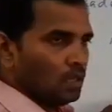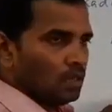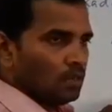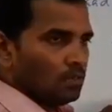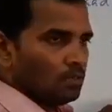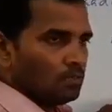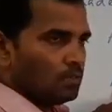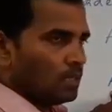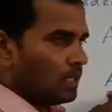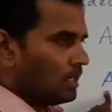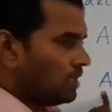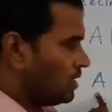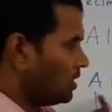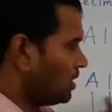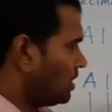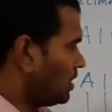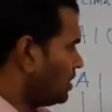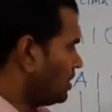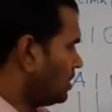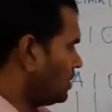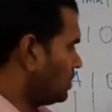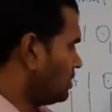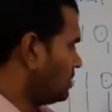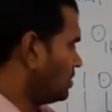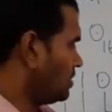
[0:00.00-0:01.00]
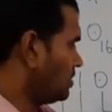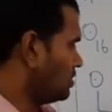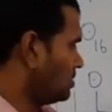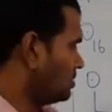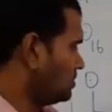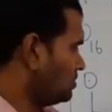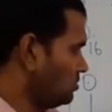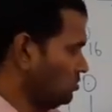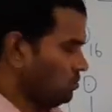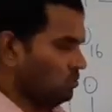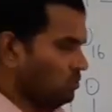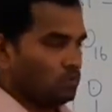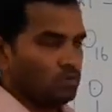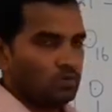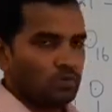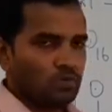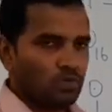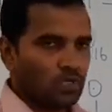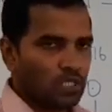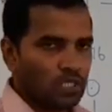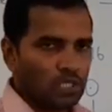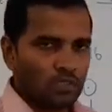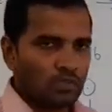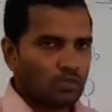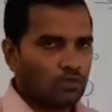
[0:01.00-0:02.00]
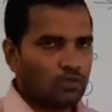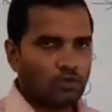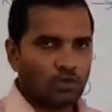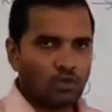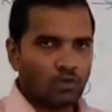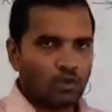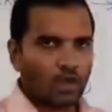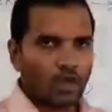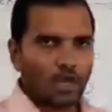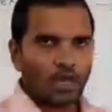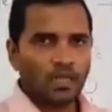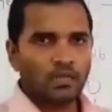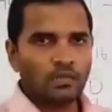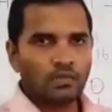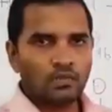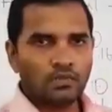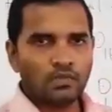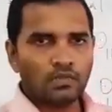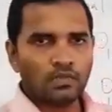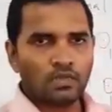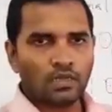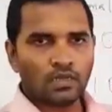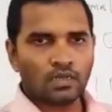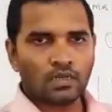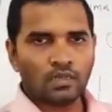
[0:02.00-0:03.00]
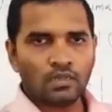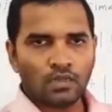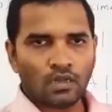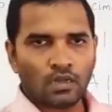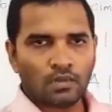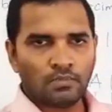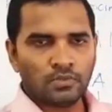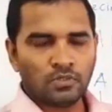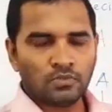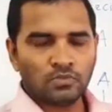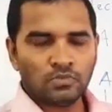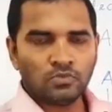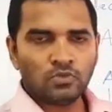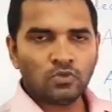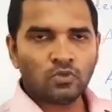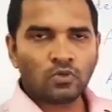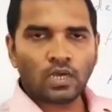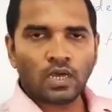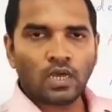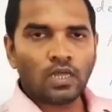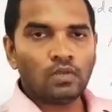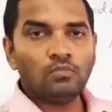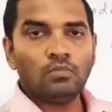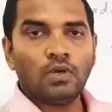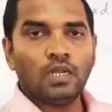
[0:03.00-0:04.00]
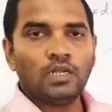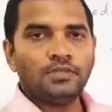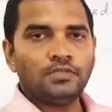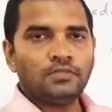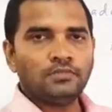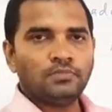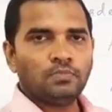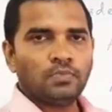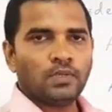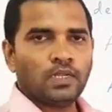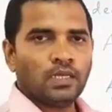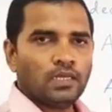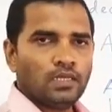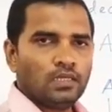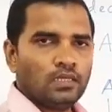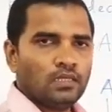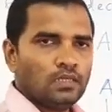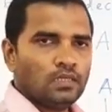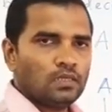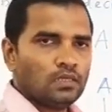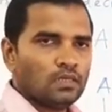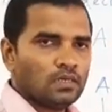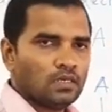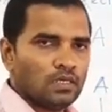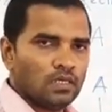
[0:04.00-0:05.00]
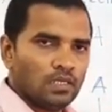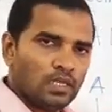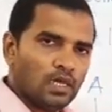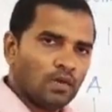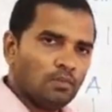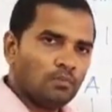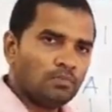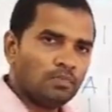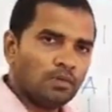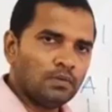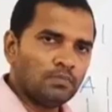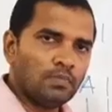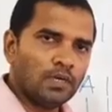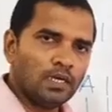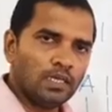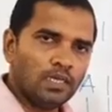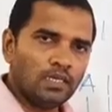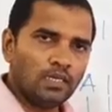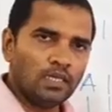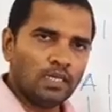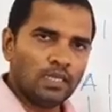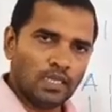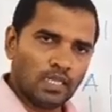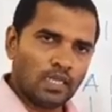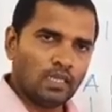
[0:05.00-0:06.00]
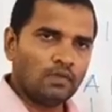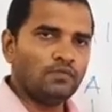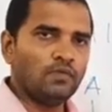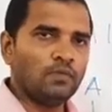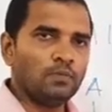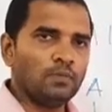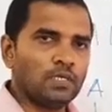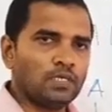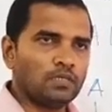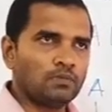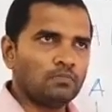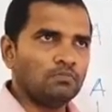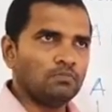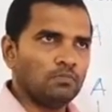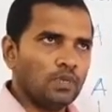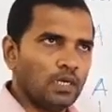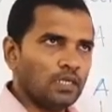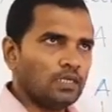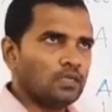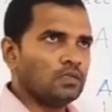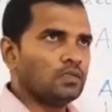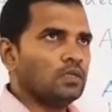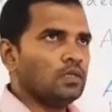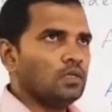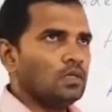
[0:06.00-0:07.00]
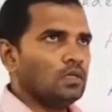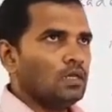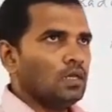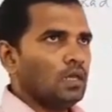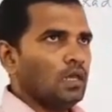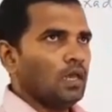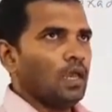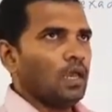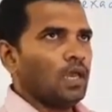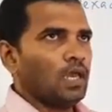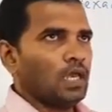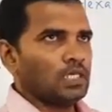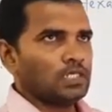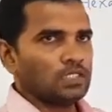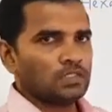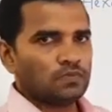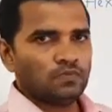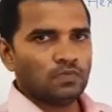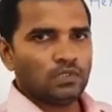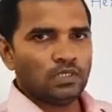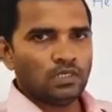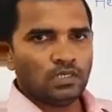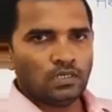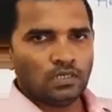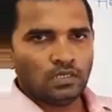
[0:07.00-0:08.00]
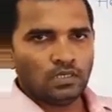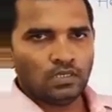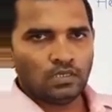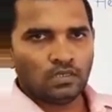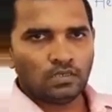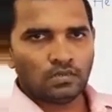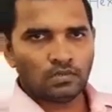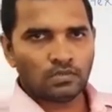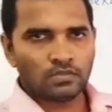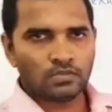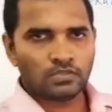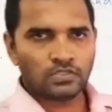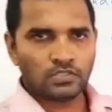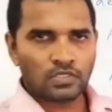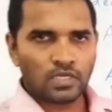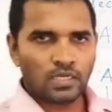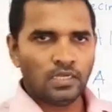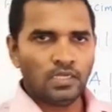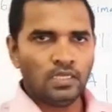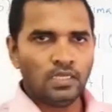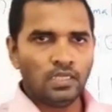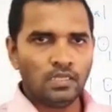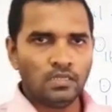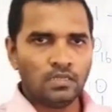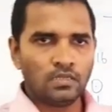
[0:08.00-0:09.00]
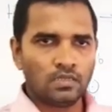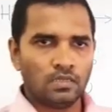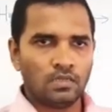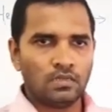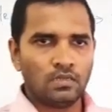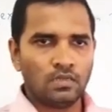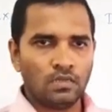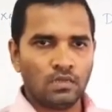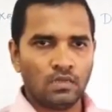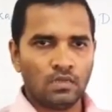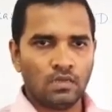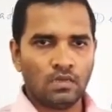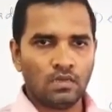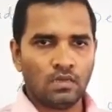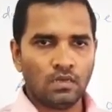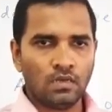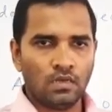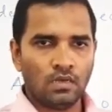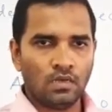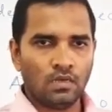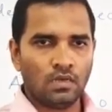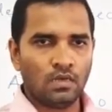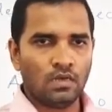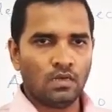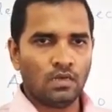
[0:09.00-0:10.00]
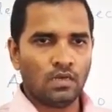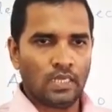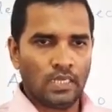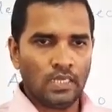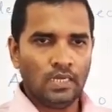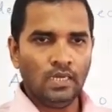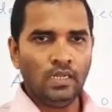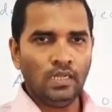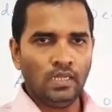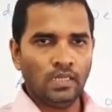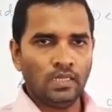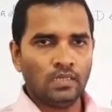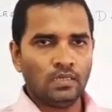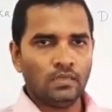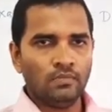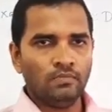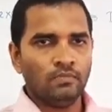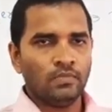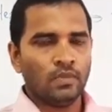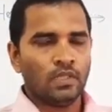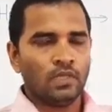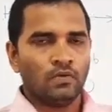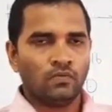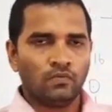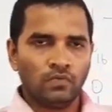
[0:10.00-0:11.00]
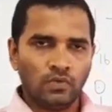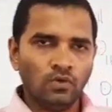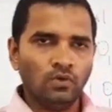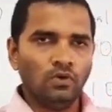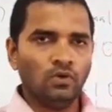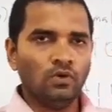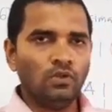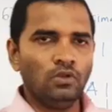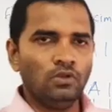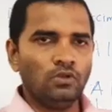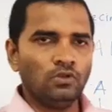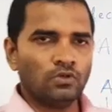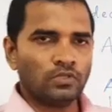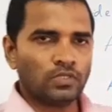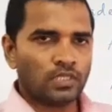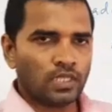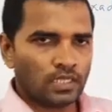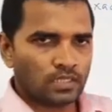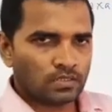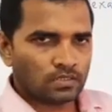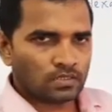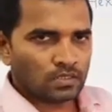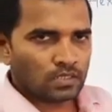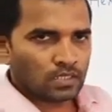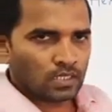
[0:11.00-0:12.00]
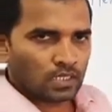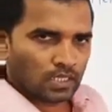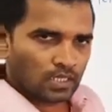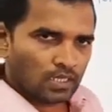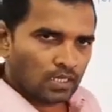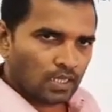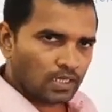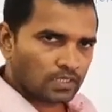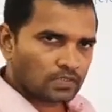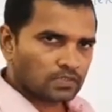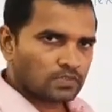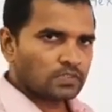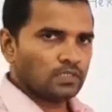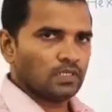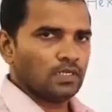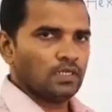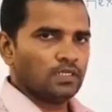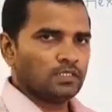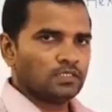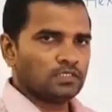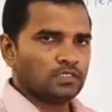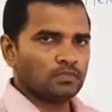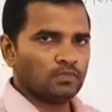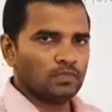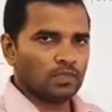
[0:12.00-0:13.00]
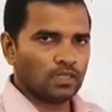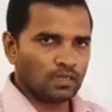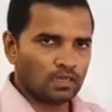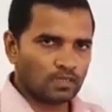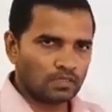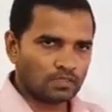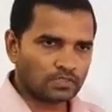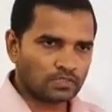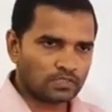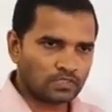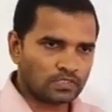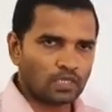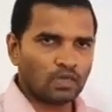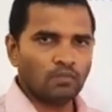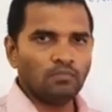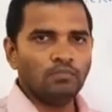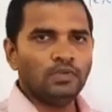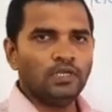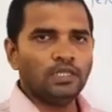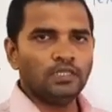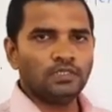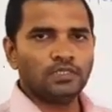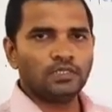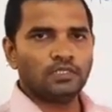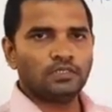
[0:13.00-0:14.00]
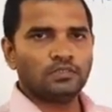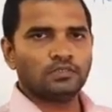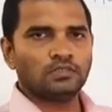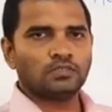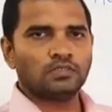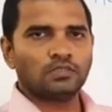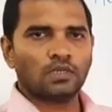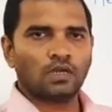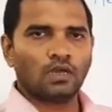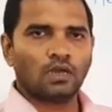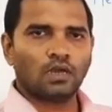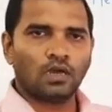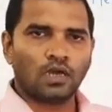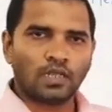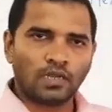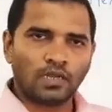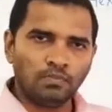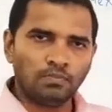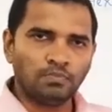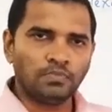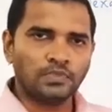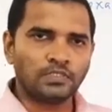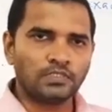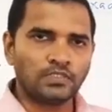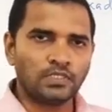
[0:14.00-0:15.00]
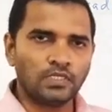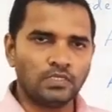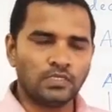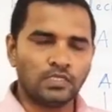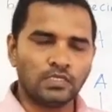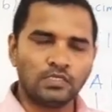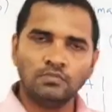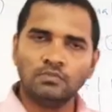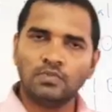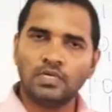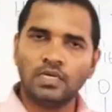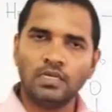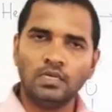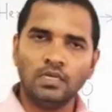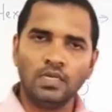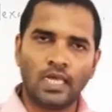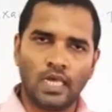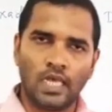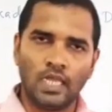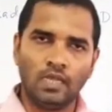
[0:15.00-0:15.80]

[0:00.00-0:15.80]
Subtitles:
But you can't multiply a number by an alphabet. But as we studied earlier, we all know that in hexadecimal, some digits are represented by